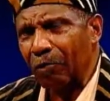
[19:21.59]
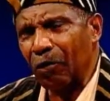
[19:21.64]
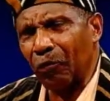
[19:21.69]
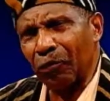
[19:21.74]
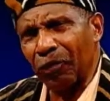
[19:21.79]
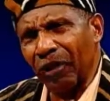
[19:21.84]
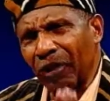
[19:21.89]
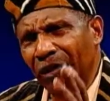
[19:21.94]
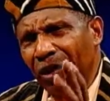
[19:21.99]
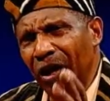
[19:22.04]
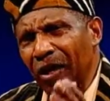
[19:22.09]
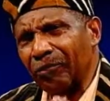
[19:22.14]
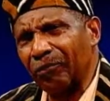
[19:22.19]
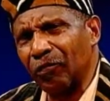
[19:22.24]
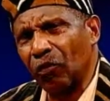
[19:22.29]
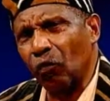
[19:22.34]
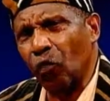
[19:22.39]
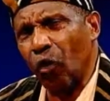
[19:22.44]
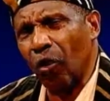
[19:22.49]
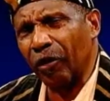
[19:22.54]
but when it
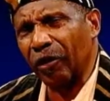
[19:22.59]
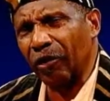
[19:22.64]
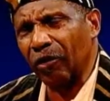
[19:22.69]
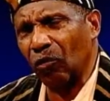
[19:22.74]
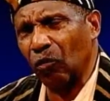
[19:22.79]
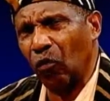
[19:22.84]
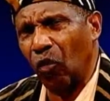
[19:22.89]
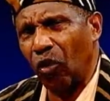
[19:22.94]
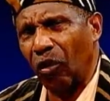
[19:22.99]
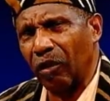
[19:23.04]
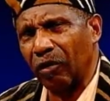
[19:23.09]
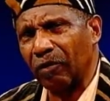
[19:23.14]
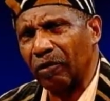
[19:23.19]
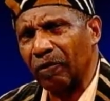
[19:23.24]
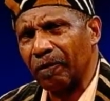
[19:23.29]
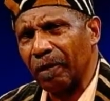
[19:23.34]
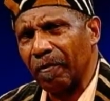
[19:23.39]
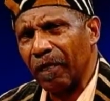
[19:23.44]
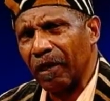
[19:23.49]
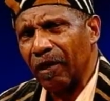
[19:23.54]
comes to walking the walk,
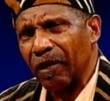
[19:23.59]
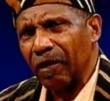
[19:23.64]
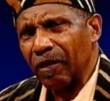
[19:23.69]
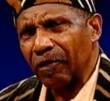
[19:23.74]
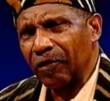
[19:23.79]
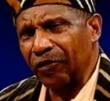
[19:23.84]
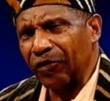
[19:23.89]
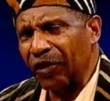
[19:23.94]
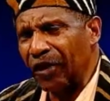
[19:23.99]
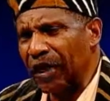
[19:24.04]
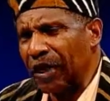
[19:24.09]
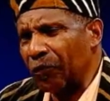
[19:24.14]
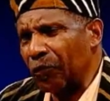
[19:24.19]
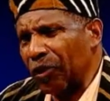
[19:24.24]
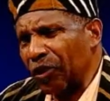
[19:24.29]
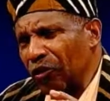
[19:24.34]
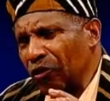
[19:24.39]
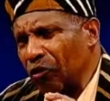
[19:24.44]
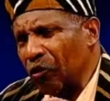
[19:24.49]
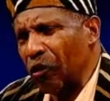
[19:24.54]
you see,
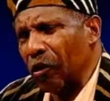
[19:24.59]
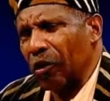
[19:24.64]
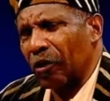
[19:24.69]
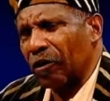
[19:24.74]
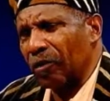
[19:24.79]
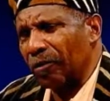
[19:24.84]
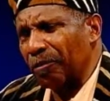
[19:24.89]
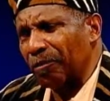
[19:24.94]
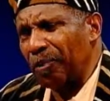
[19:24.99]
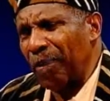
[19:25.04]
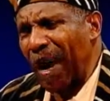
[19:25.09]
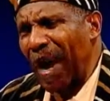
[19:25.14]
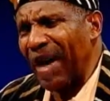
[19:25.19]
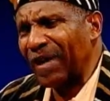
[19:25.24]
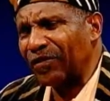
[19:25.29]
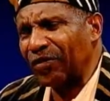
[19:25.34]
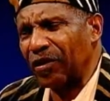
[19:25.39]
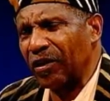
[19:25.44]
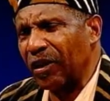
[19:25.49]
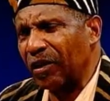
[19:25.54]
and when you are a
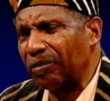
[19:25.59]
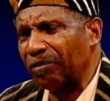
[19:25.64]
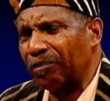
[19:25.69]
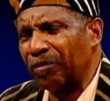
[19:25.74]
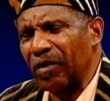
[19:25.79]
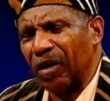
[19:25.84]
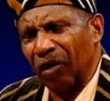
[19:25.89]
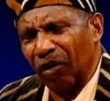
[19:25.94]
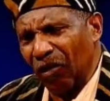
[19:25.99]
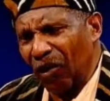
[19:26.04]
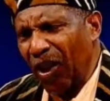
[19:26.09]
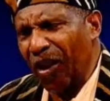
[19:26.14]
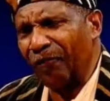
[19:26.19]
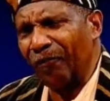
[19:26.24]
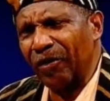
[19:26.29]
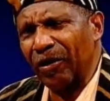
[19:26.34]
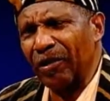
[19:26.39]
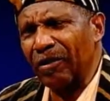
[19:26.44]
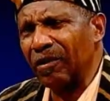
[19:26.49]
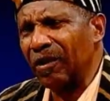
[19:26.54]
compassionate,
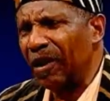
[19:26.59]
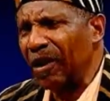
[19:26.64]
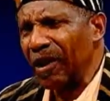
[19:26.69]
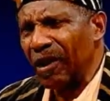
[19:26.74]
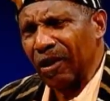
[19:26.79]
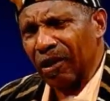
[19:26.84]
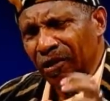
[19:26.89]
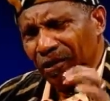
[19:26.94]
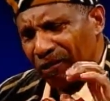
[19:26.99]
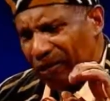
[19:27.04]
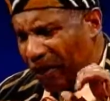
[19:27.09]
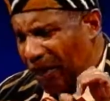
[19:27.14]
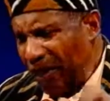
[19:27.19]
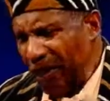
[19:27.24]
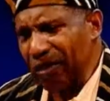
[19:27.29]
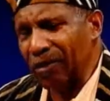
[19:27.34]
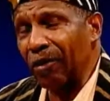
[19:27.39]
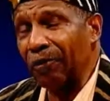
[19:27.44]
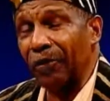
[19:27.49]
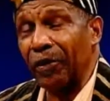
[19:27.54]
loving
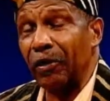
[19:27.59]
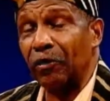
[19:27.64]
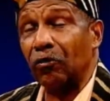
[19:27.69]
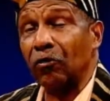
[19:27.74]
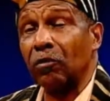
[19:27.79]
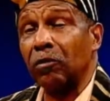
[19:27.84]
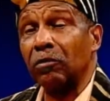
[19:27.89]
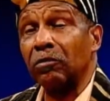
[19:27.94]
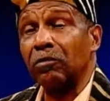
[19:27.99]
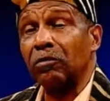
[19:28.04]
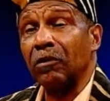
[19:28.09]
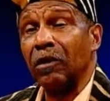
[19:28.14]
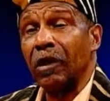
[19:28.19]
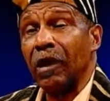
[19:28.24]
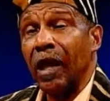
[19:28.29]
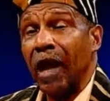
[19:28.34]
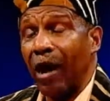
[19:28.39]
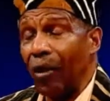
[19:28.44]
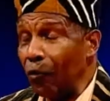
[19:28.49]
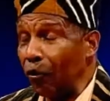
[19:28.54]
individual,
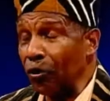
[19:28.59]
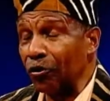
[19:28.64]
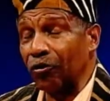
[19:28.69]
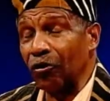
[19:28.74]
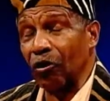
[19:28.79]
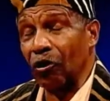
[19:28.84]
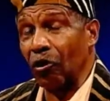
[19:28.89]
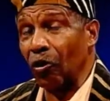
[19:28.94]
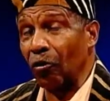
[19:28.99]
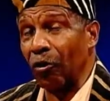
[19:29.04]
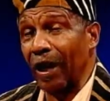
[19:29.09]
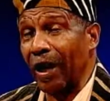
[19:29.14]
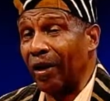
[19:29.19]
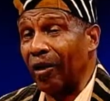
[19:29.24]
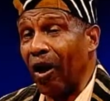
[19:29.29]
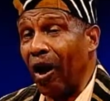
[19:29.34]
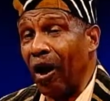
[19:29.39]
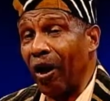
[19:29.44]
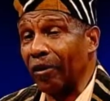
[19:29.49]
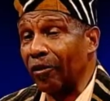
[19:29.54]
I want you to know that
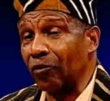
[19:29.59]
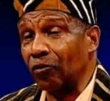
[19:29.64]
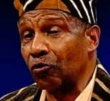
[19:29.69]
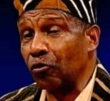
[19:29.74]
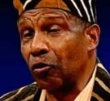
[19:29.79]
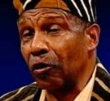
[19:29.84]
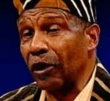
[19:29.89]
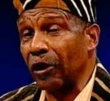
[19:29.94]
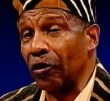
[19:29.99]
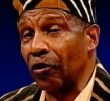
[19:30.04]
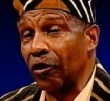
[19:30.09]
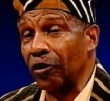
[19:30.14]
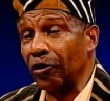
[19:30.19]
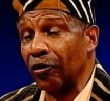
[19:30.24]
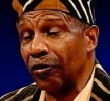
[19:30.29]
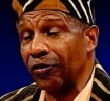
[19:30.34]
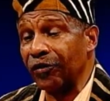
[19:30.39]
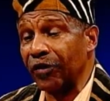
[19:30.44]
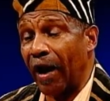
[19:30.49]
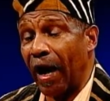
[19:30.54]
God is truly on
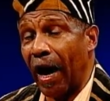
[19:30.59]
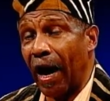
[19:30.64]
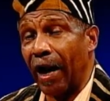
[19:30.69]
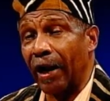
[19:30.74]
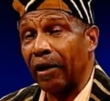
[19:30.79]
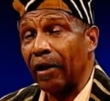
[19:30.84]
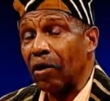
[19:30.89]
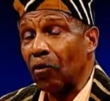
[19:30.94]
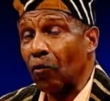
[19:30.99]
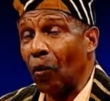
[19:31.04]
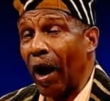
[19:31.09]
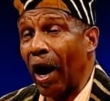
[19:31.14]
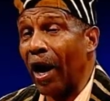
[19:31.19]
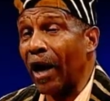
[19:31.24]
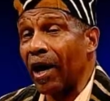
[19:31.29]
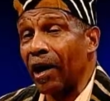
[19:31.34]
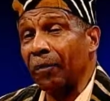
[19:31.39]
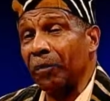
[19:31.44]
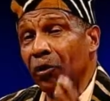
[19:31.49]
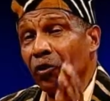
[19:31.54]
your side. Why?
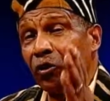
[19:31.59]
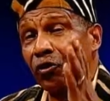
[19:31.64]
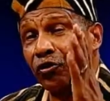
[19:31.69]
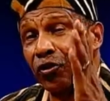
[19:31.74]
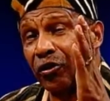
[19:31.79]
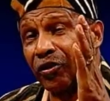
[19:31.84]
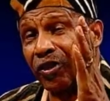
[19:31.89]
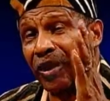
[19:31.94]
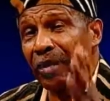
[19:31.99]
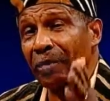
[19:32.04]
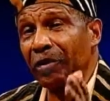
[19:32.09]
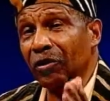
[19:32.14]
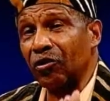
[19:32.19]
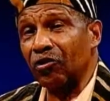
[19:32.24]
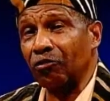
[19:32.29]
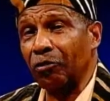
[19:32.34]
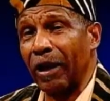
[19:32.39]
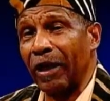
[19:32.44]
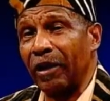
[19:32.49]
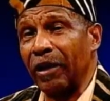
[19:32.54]
Because you're
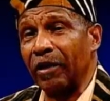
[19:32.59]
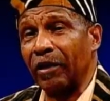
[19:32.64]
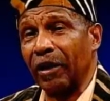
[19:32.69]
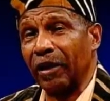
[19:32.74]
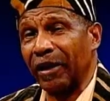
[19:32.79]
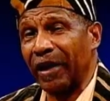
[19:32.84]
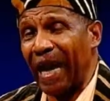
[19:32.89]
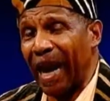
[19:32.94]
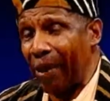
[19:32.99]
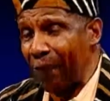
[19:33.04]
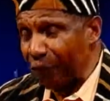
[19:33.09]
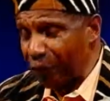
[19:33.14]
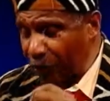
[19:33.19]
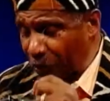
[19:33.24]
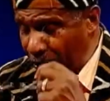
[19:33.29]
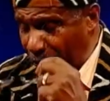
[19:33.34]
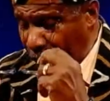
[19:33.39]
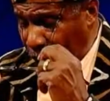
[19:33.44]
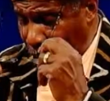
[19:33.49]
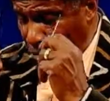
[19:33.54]
demonstrating the
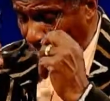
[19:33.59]
character of